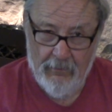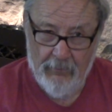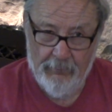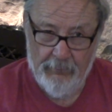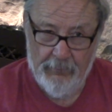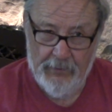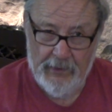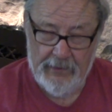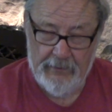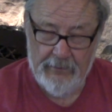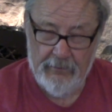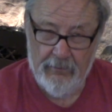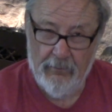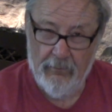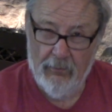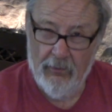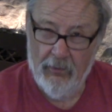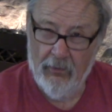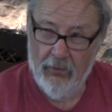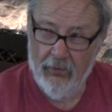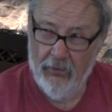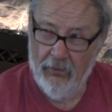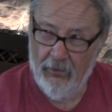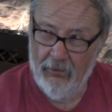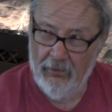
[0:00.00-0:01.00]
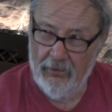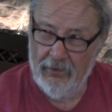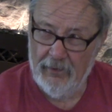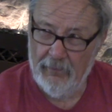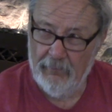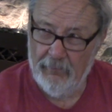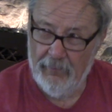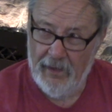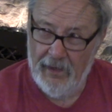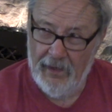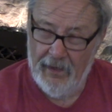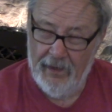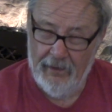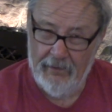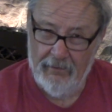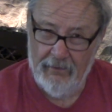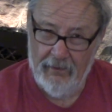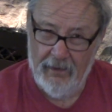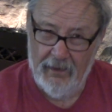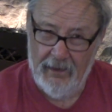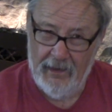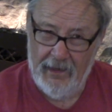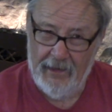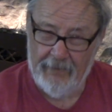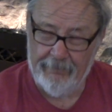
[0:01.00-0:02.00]
But holy
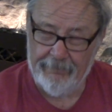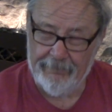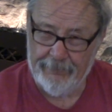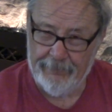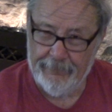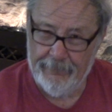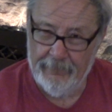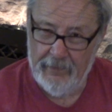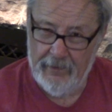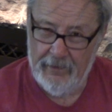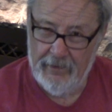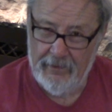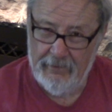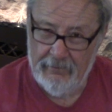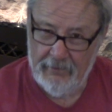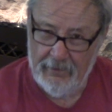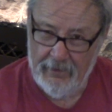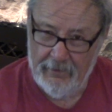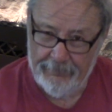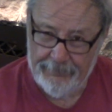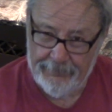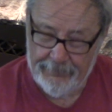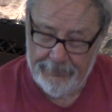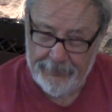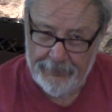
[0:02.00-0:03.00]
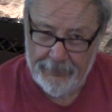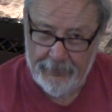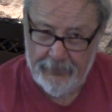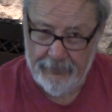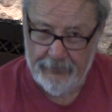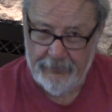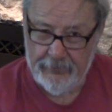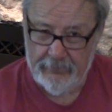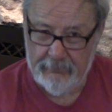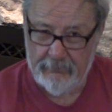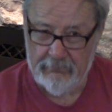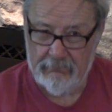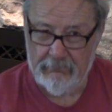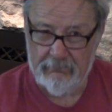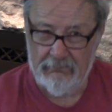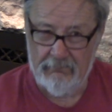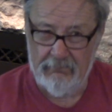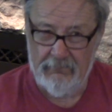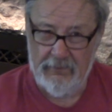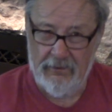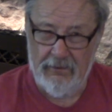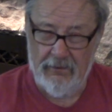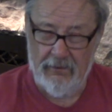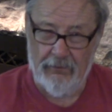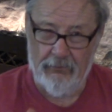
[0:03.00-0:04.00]
man, at first,
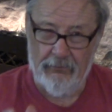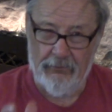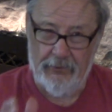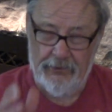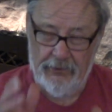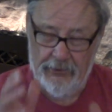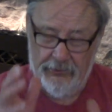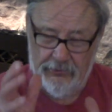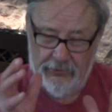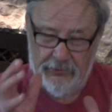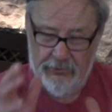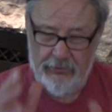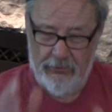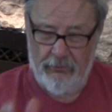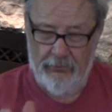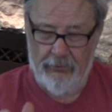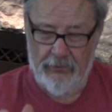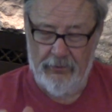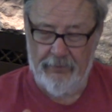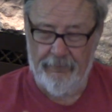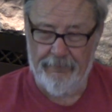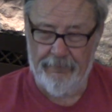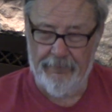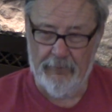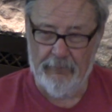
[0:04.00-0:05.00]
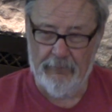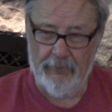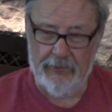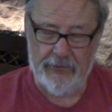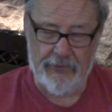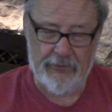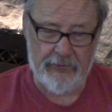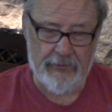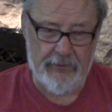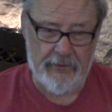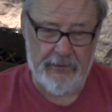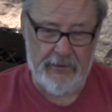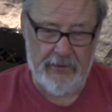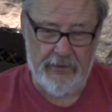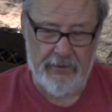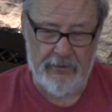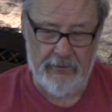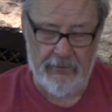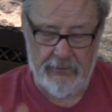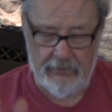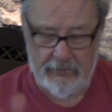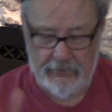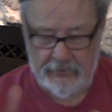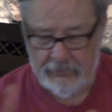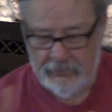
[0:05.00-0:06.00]
you know, when you shoot one from a tree
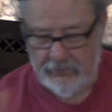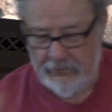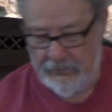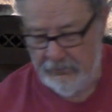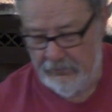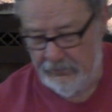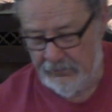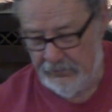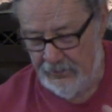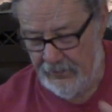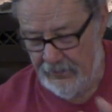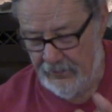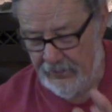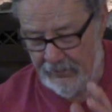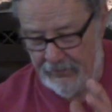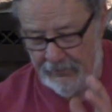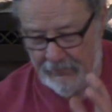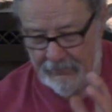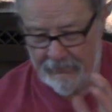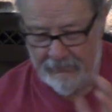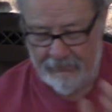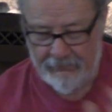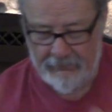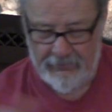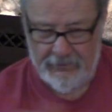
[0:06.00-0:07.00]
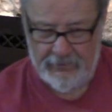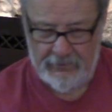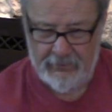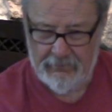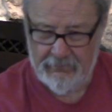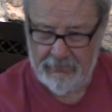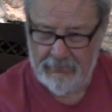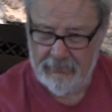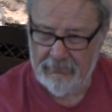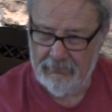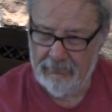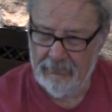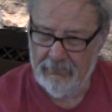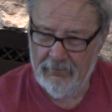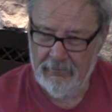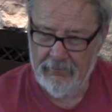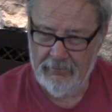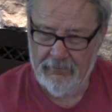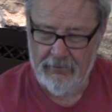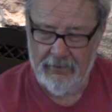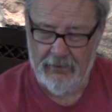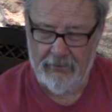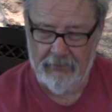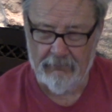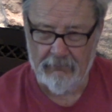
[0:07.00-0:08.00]
and you're sure you got it and things
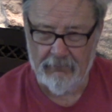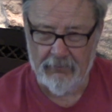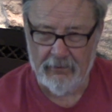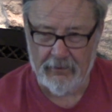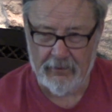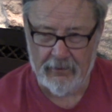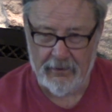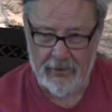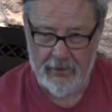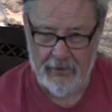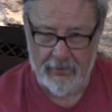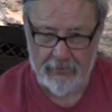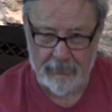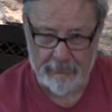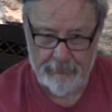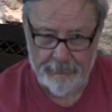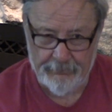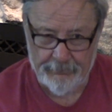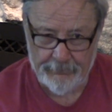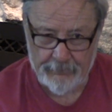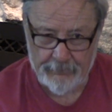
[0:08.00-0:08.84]
didn't work out,